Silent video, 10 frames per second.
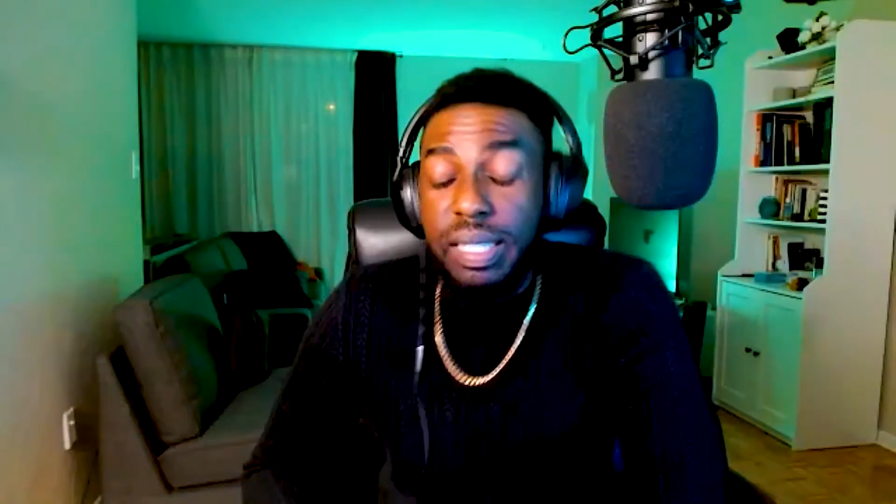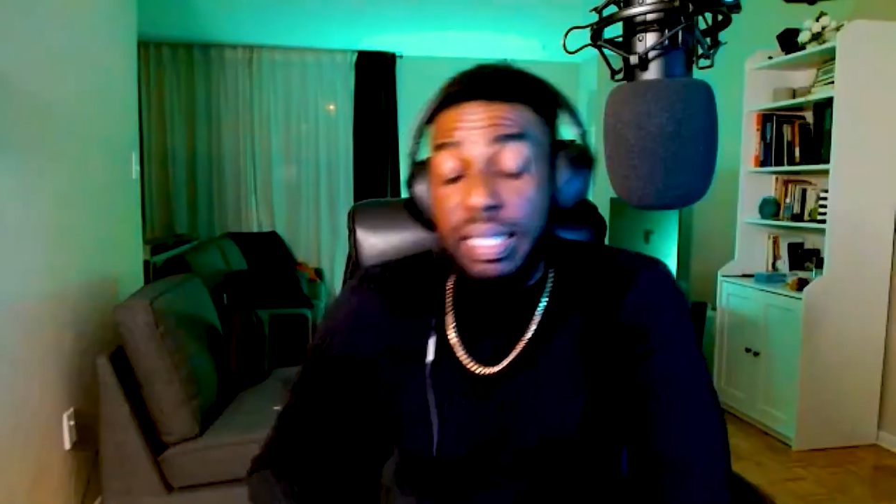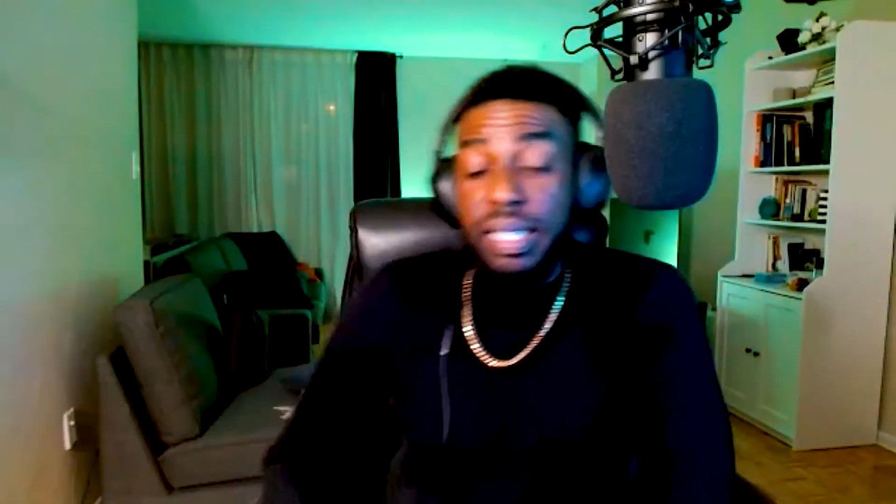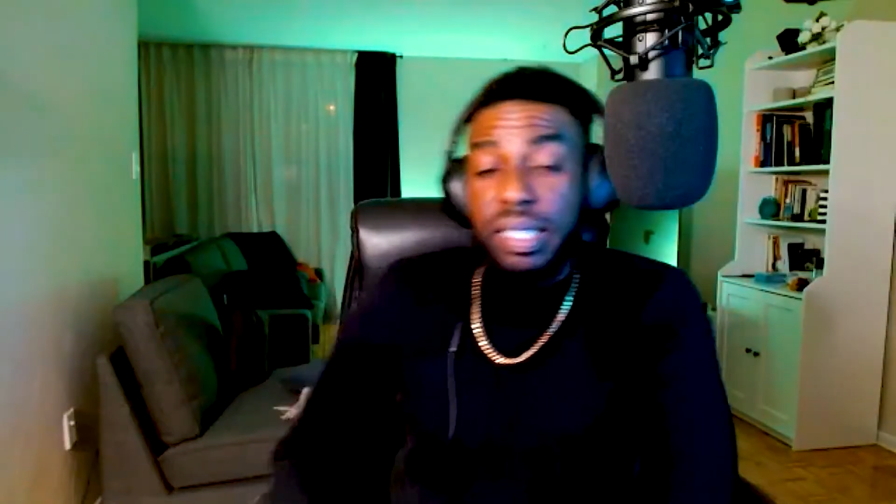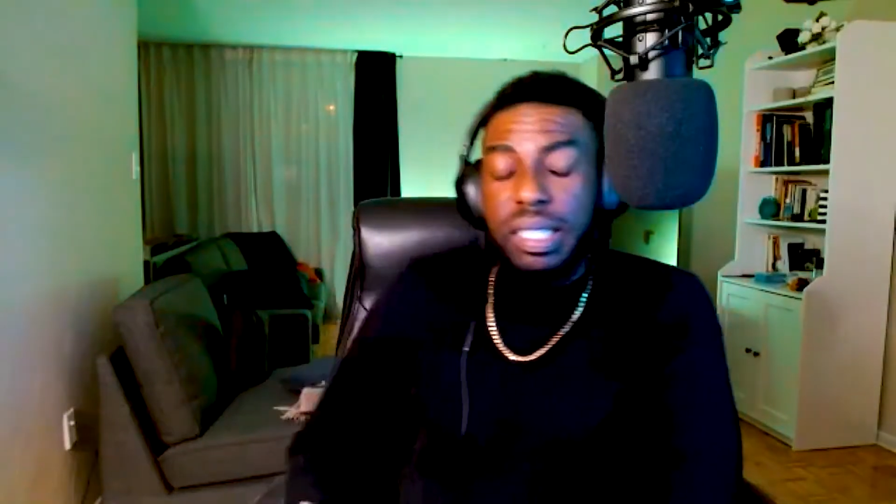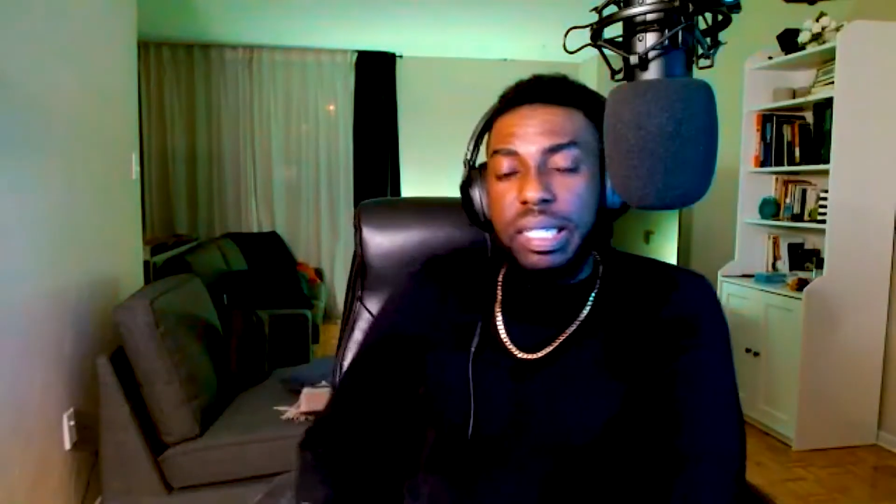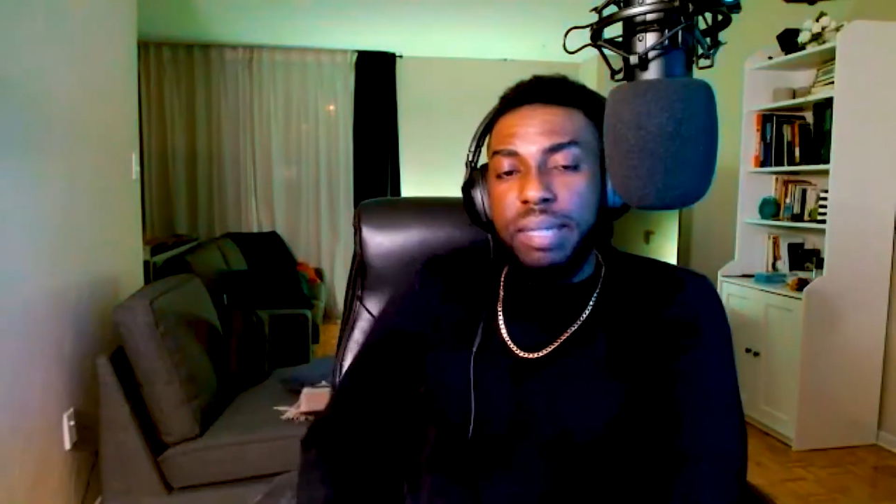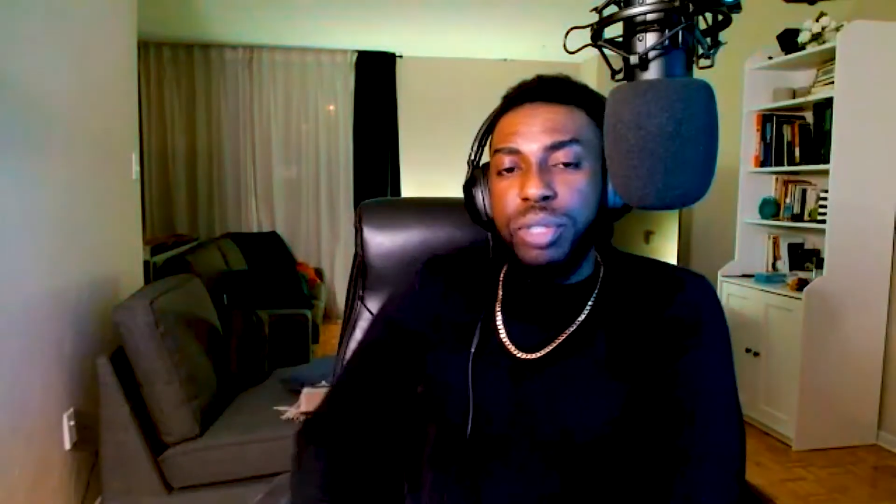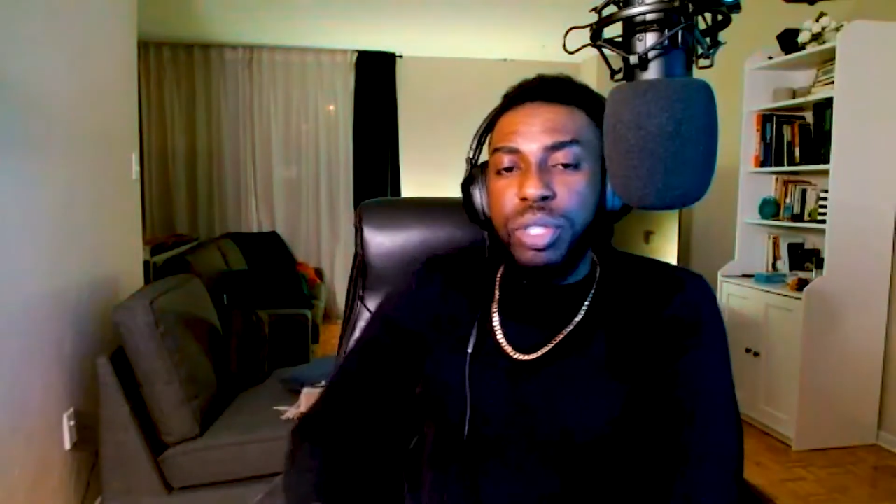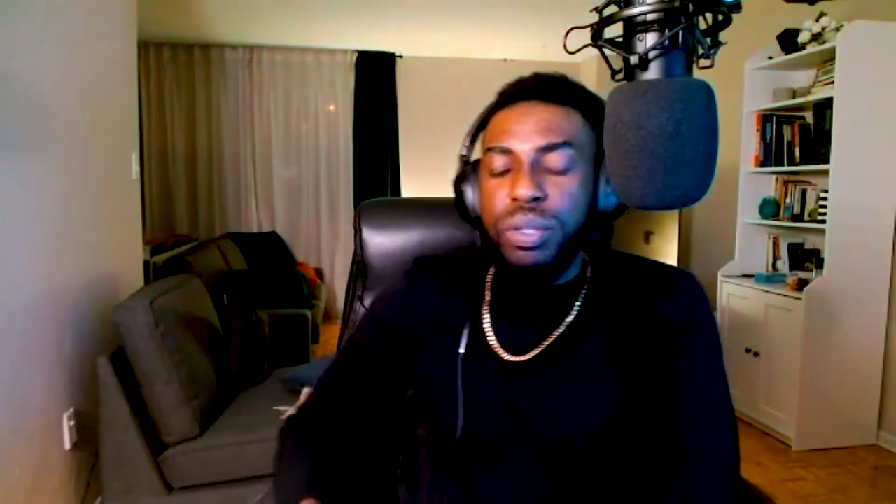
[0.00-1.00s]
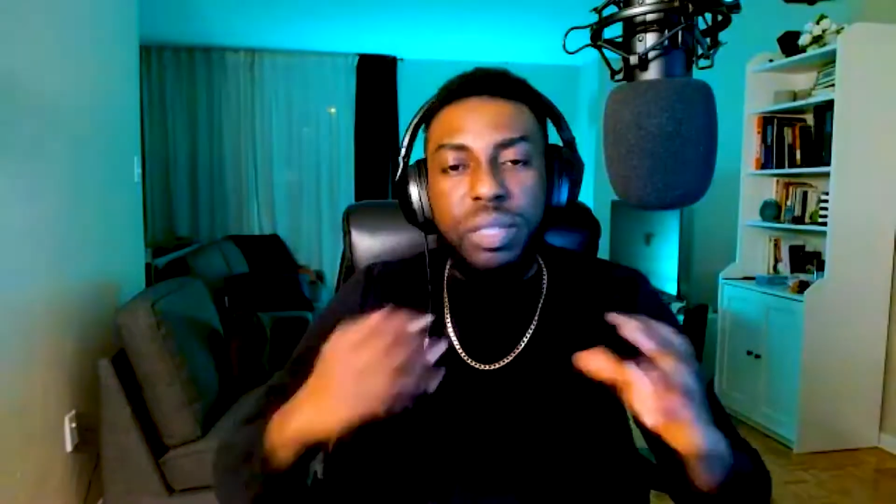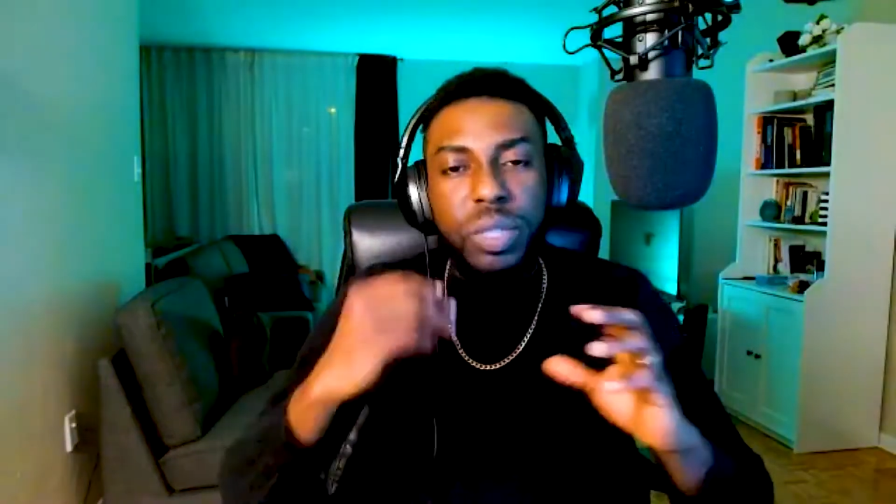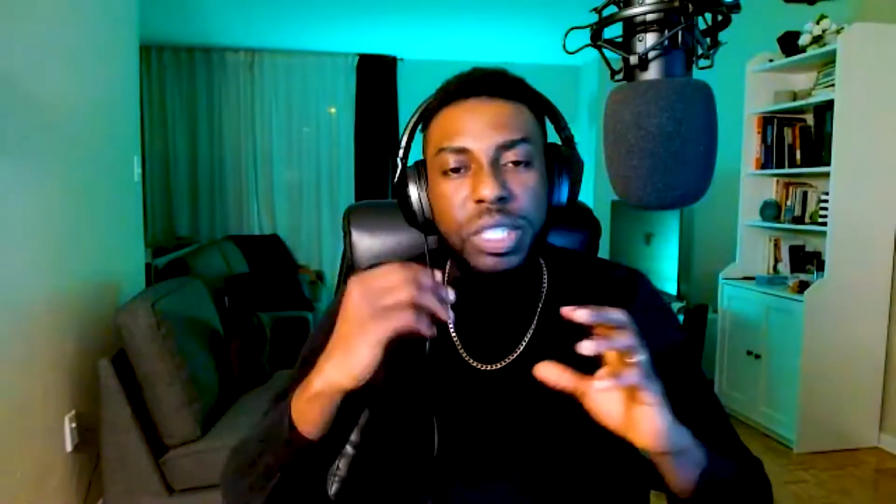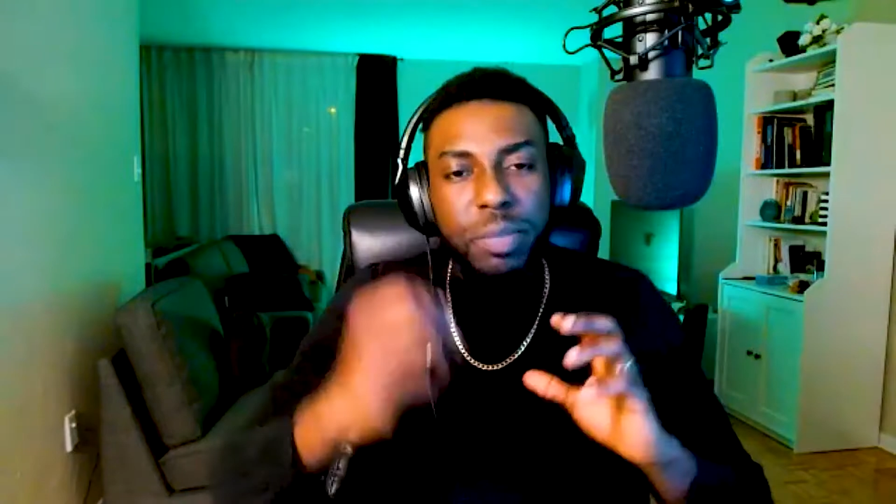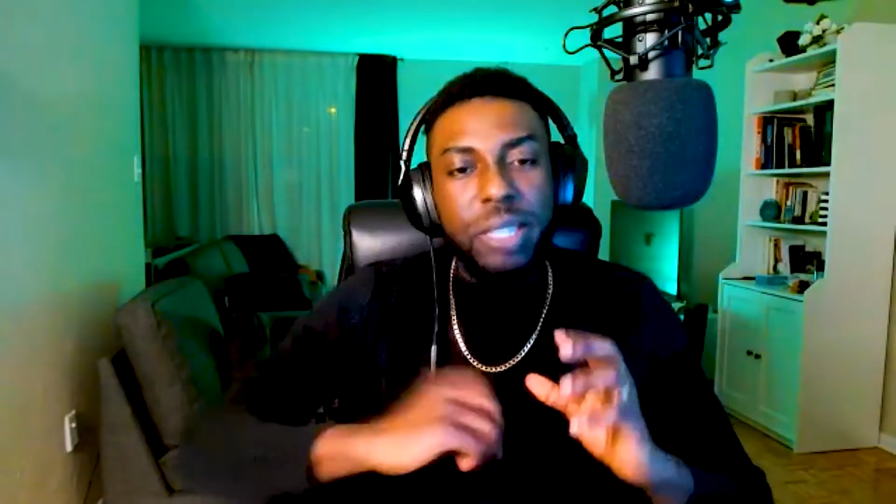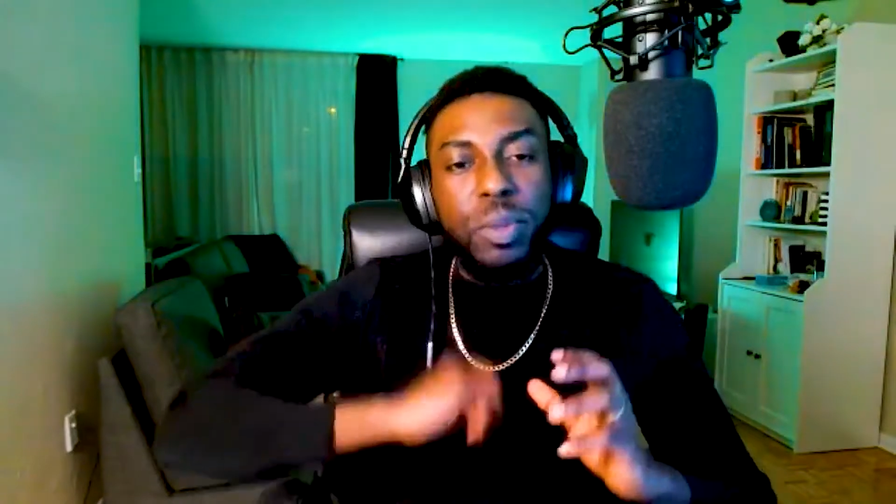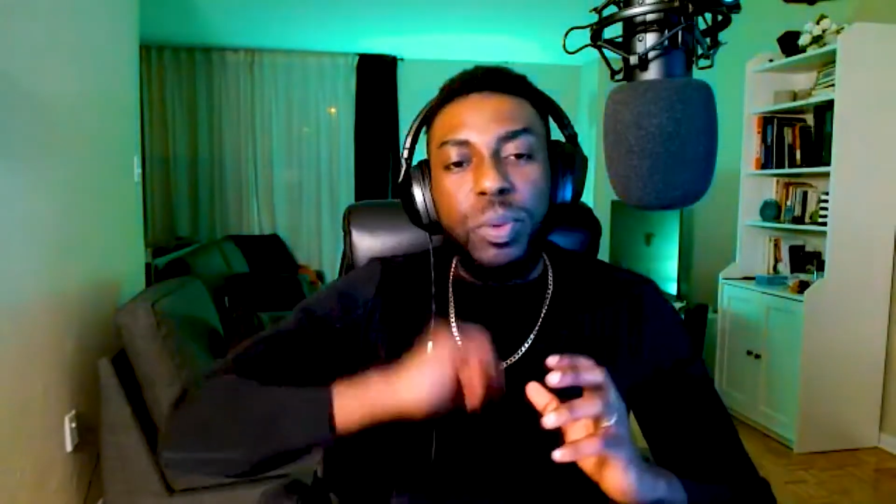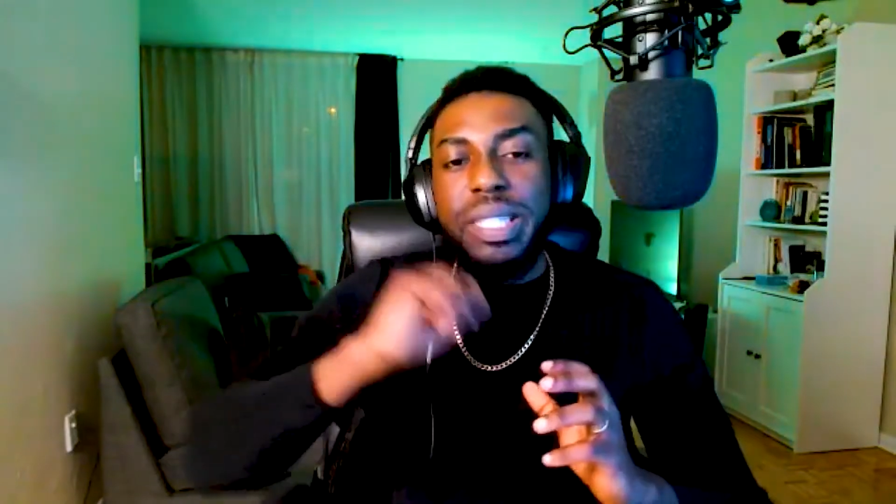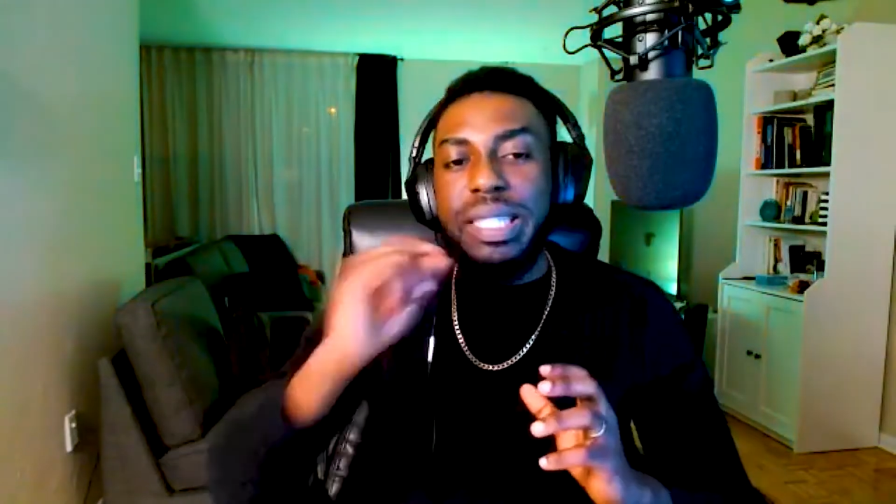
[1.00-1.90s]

And thanks to him too, which makes me want